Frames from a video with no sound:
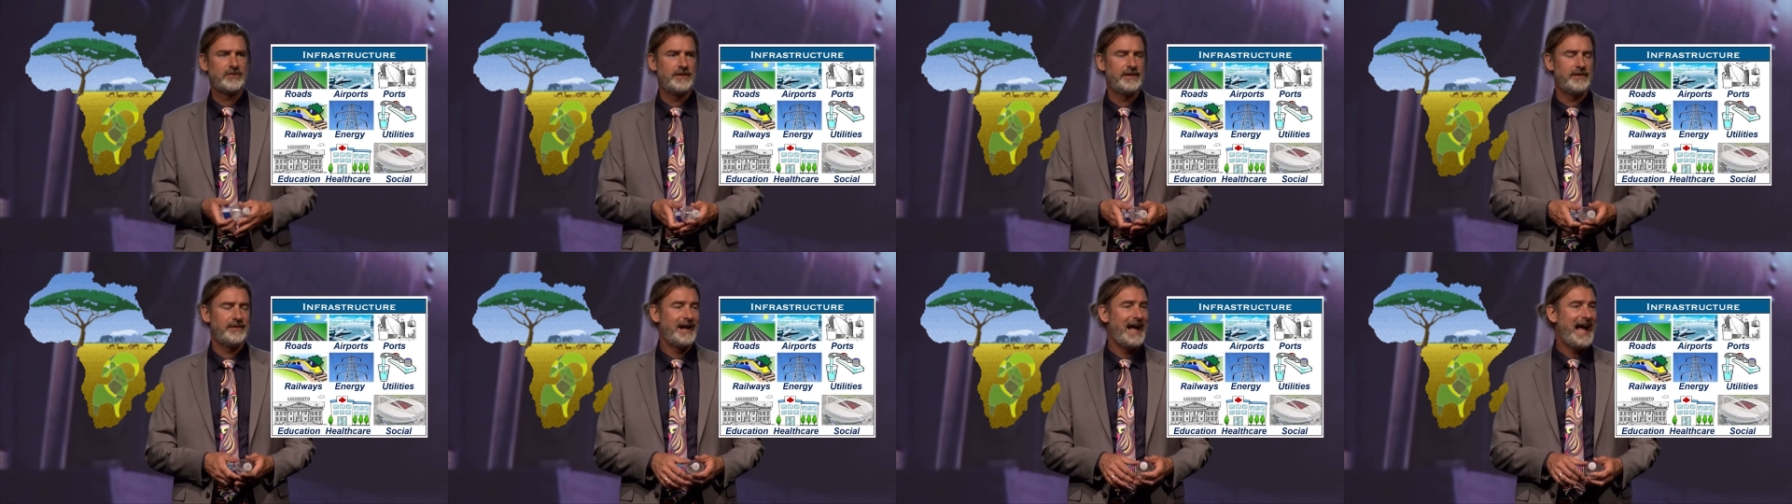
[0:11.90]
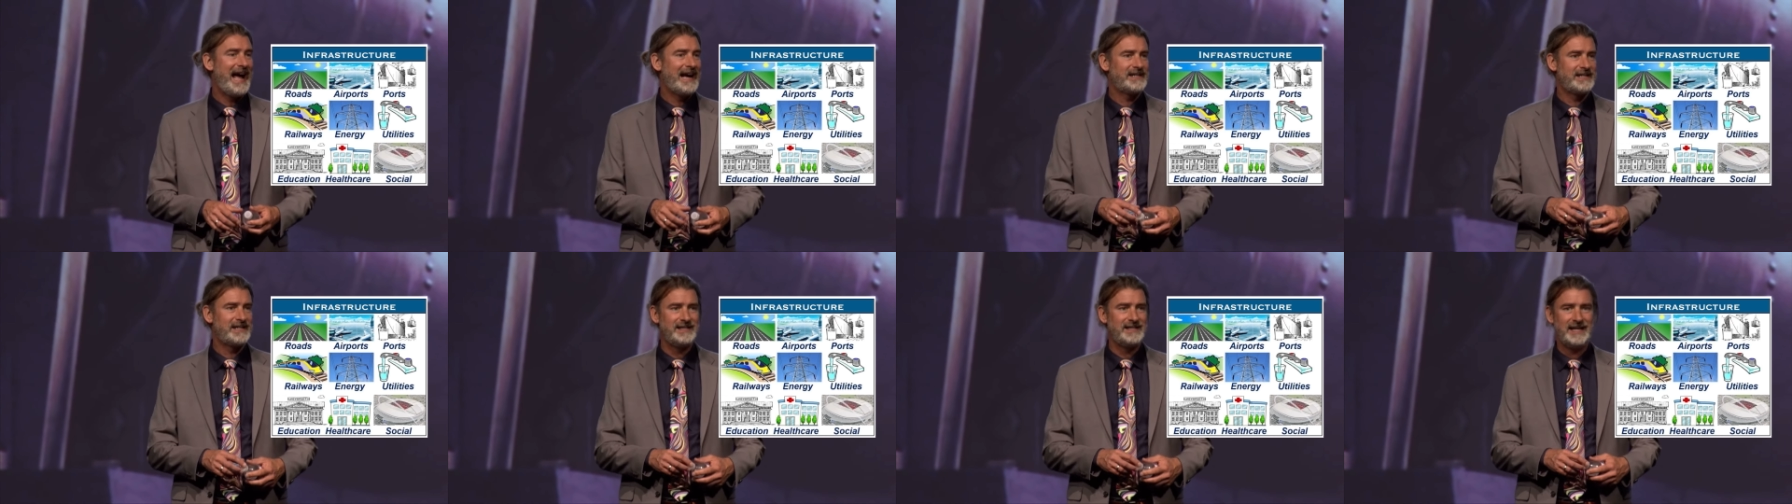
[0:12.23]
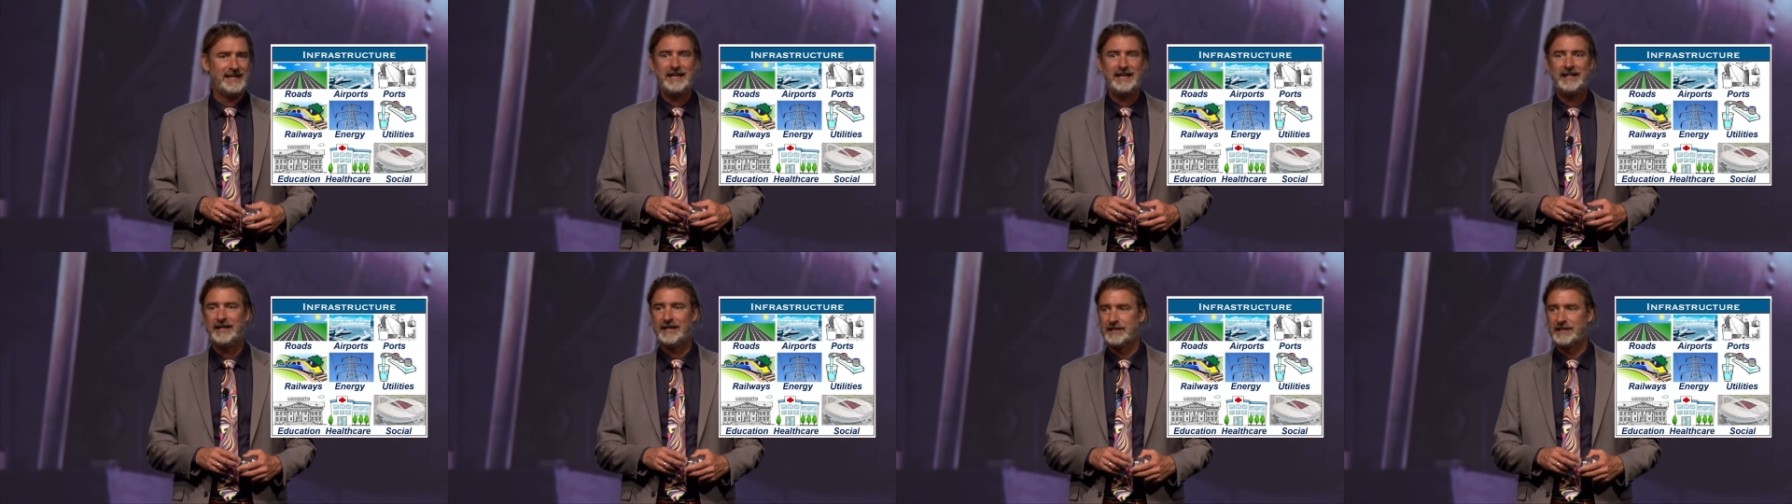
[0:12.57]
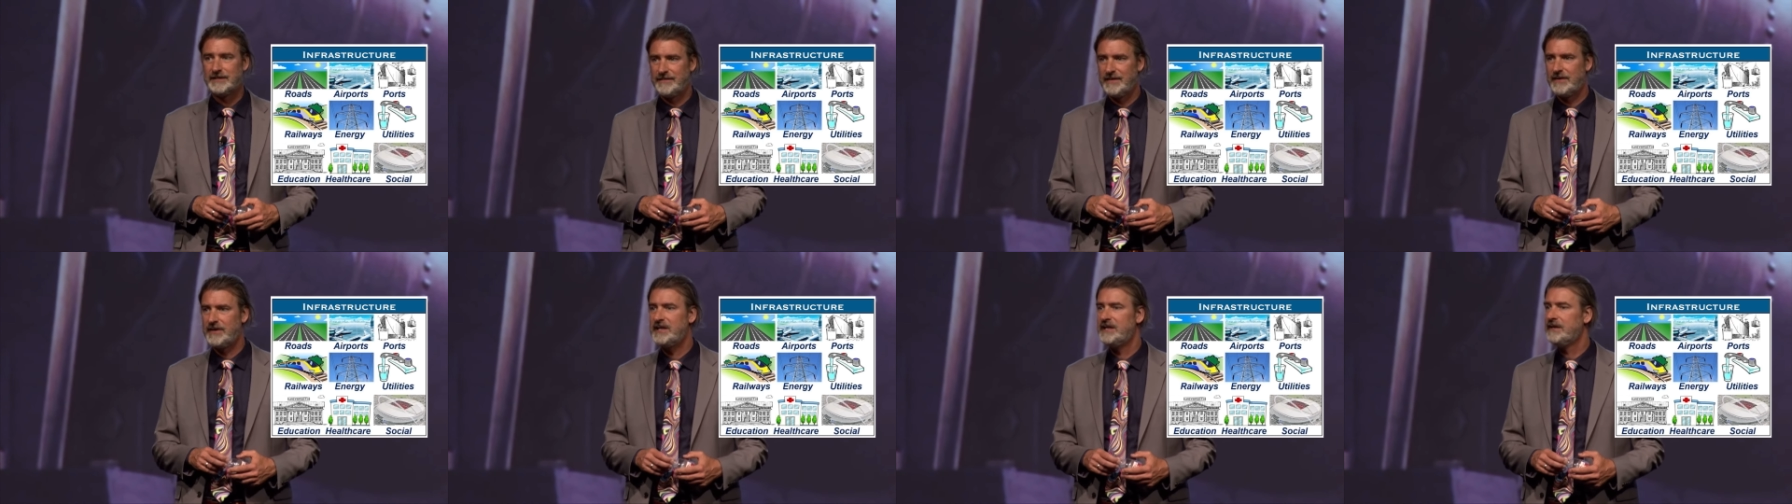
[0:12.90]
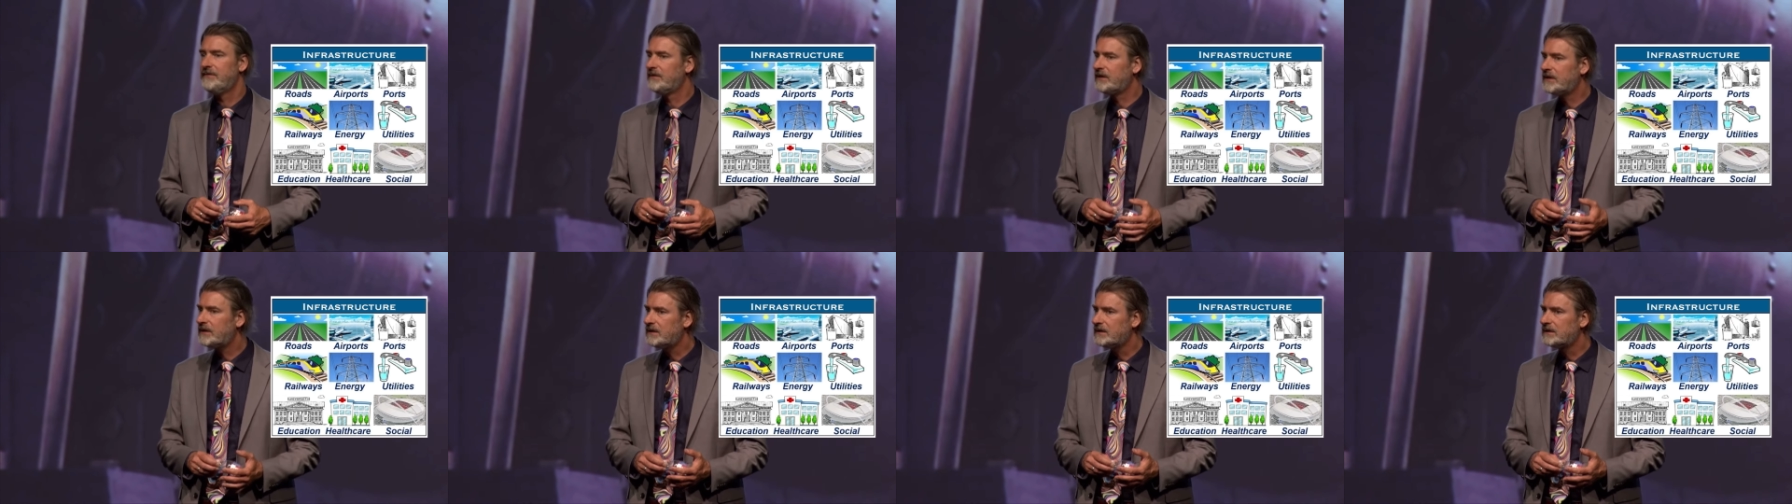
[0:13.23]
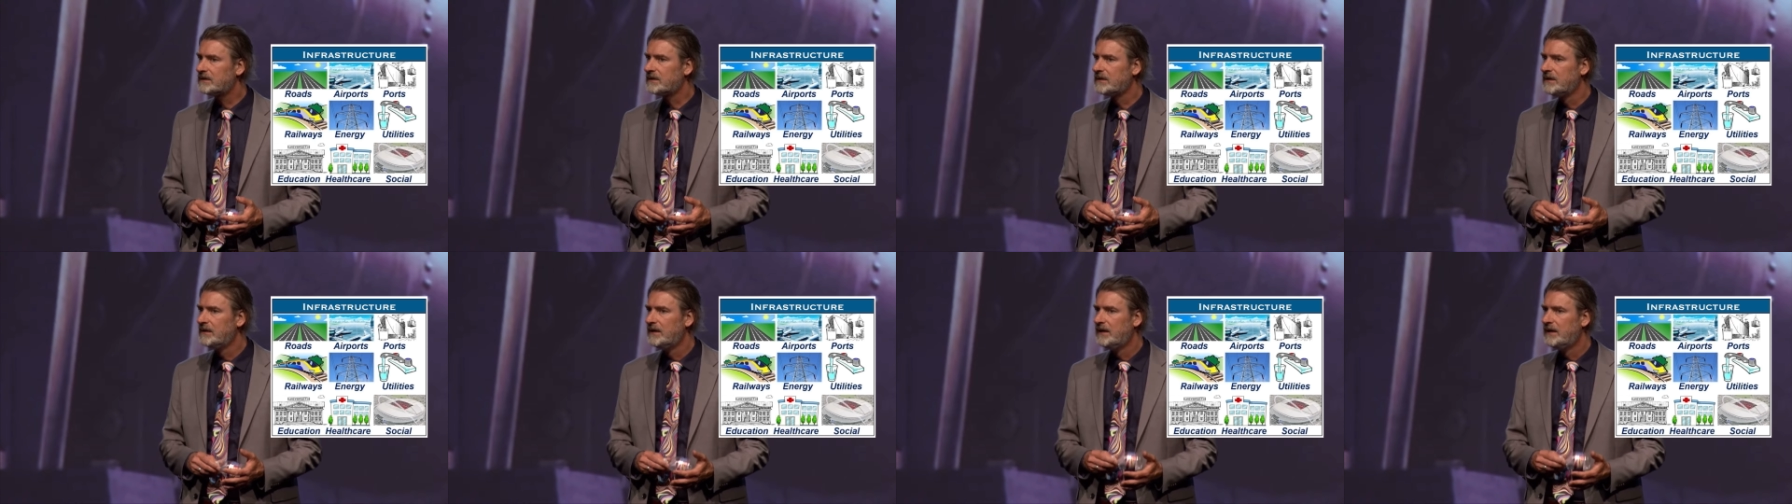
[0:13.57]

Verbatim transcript: in there to access anything is very difficult.